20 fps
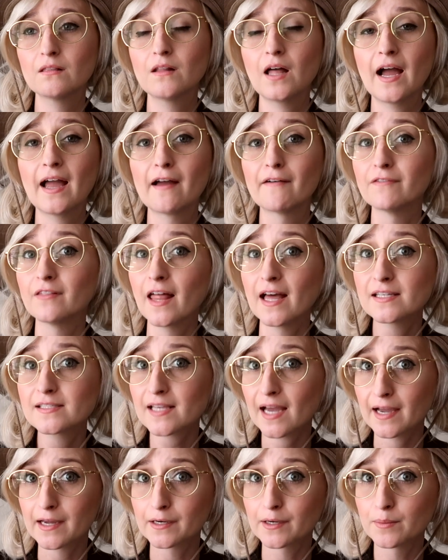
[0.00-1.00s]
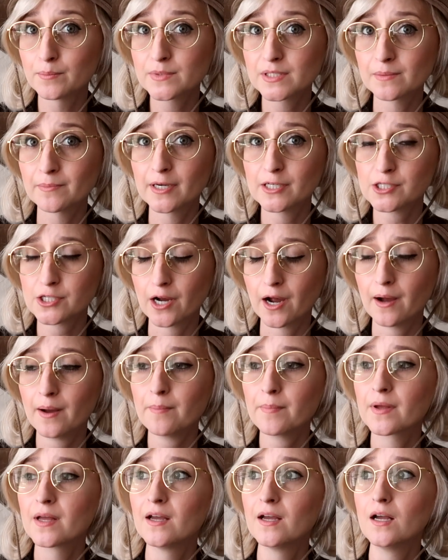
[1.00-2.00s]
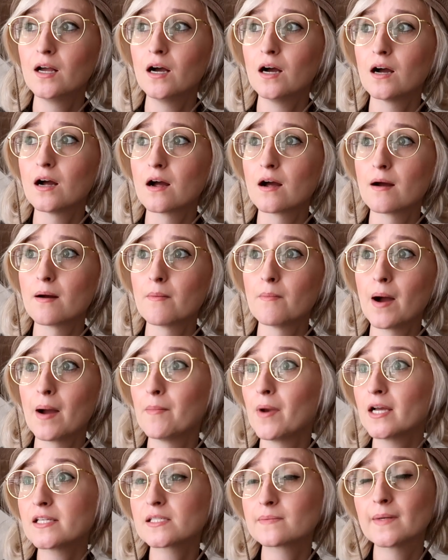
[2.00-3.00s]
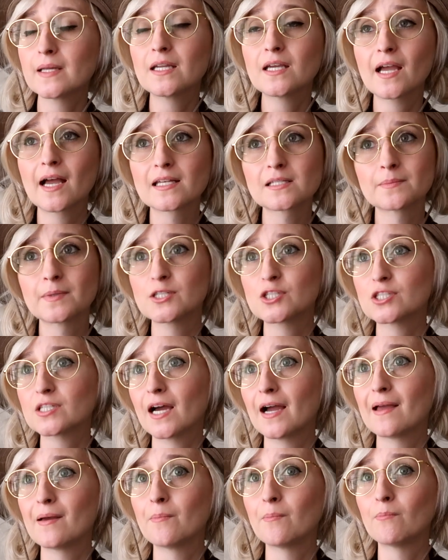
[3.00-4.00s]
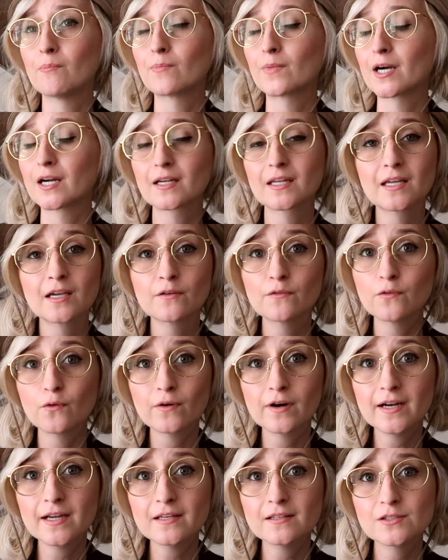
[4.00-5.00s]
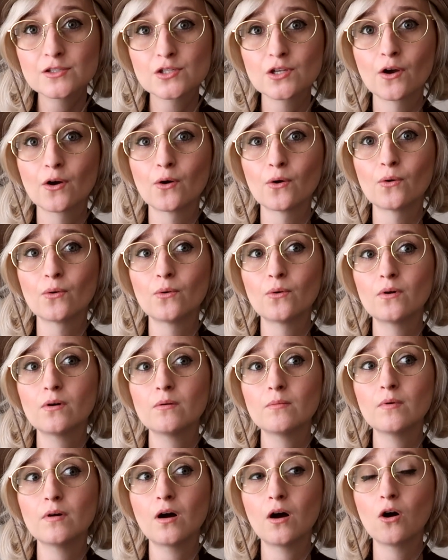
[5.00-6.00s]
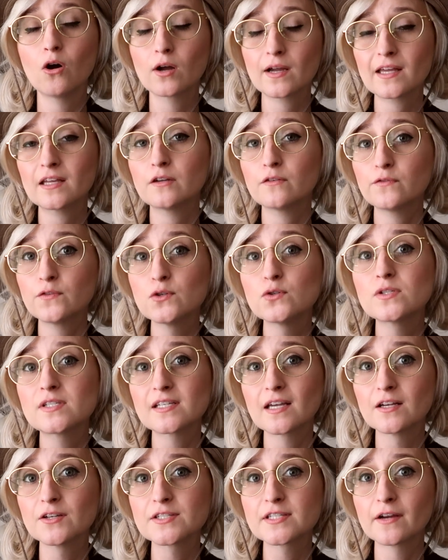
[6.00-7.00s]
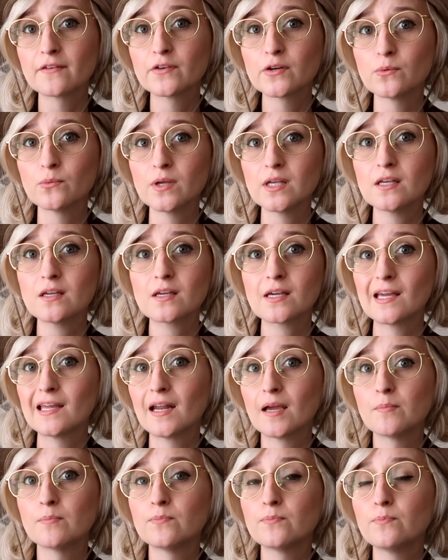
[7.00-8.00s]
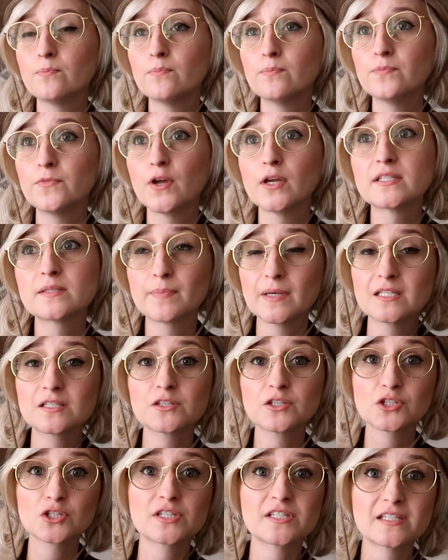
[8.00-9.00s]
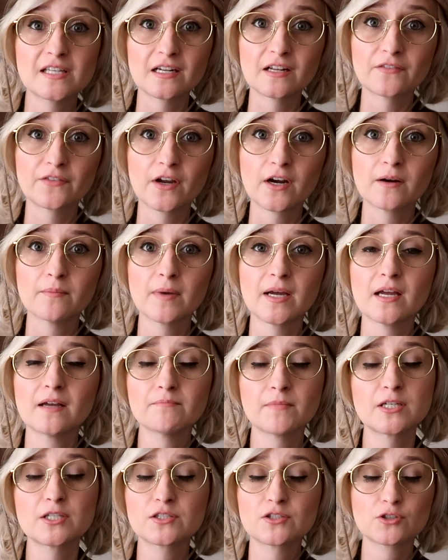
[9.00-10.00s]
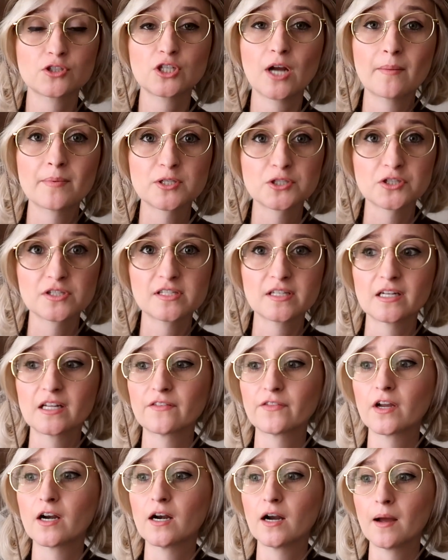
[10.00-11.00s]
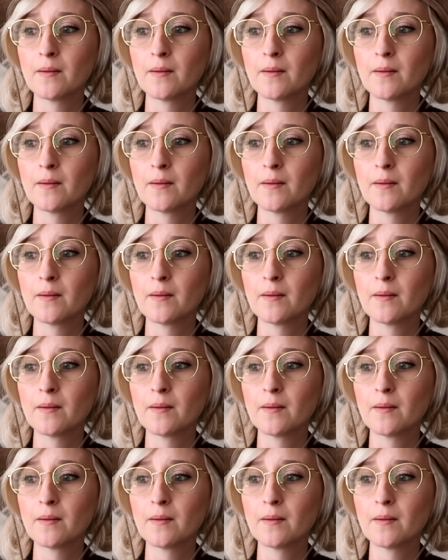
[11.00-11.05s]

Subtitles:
I have less items in my shop. I'm not spending as much time marketing for it, so I'll get a few sales every week, and it's basically just sitting there. My shop is just sitting there.